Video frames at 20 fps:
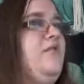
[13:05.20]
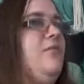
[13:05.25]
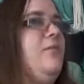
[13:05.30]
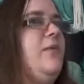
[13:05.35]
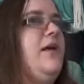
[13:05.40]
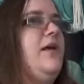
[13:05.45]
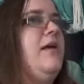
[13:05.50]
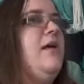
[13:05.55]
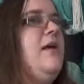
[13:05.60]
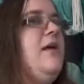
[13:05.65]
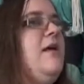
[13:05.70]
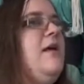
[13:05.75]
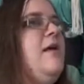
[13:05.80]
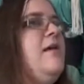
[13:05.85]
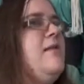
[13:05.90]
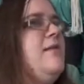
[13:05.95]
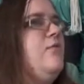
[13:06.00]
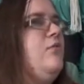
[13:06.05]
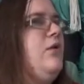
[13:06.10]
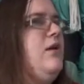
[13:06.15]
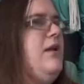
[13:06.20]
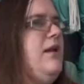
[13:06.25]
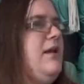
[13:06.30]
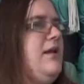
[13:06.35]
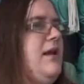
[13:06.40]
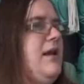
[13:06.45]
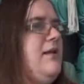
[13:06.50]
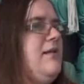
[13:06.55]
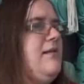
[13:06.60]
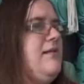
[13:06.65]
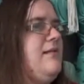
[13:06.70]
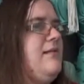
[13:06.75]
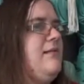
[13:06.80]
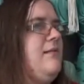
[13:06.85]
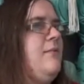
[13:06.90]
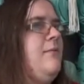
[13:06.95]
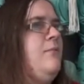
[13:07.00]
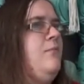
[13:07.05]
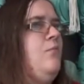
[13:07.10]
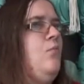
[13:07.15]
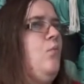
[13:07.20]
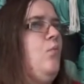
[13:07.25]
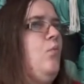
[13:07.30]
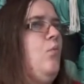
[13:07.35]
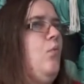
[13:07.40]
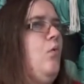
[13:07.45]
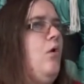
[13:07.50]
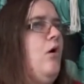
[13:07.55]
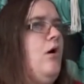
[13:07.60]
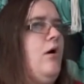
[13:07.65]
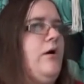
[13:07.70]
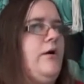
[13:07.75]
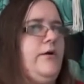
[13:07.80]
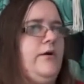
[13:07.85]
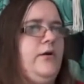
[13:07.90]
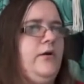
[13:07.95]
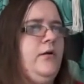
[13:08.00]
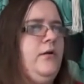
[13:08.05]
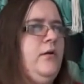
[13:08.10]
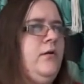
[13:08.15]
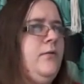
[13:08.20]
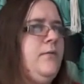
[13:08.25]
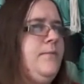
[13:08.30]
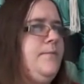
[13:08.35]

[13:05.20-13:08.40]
be. So we're going to get some water.